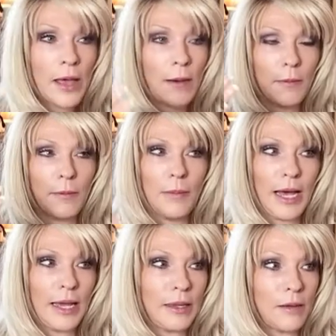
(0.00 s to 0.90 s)

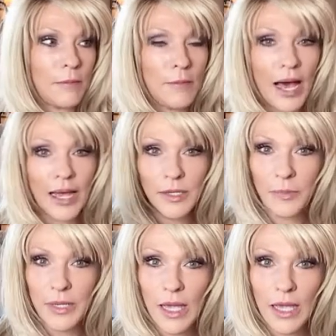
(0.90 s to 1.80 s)
My mind
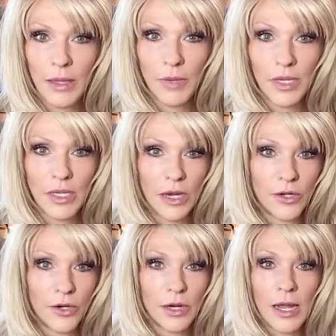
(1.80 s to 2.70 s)
became
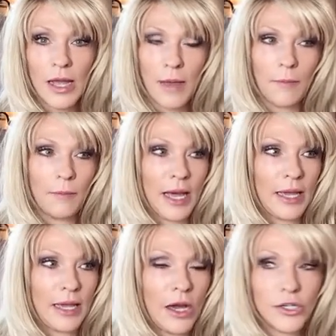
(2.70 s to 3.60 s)
younger.
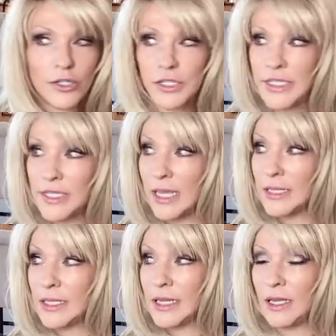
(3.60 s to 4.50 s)
My
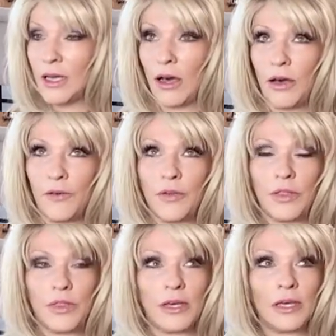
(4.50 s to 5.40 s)
understanding of
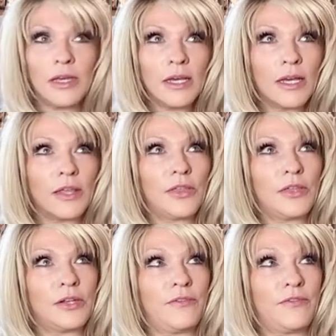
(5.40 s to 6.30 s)
the
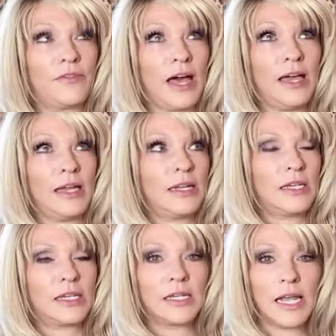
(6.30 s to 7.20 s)
divine
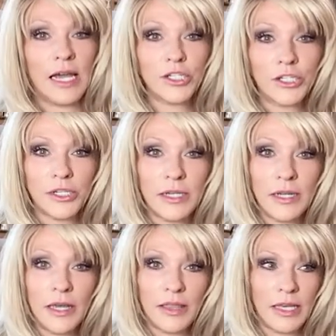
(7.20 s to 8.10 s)
connection,
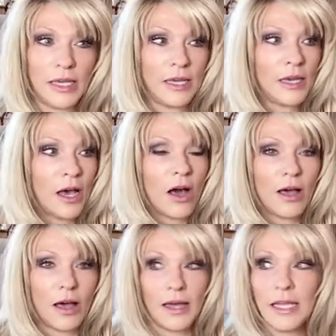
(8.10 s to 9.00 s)
the
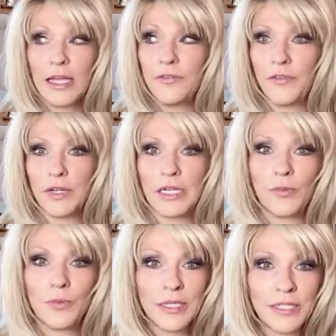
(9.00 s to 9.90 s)
infinite
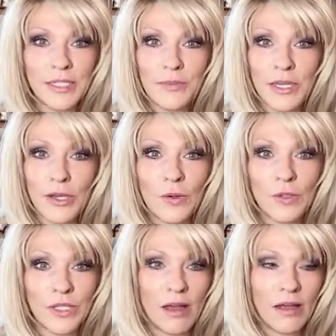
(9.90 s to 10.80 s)
wisdom that
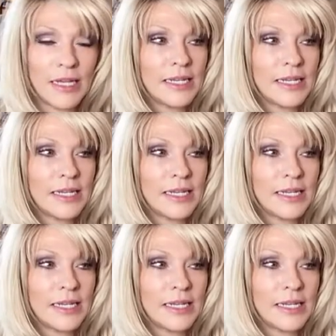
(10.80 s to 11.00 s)
goes on,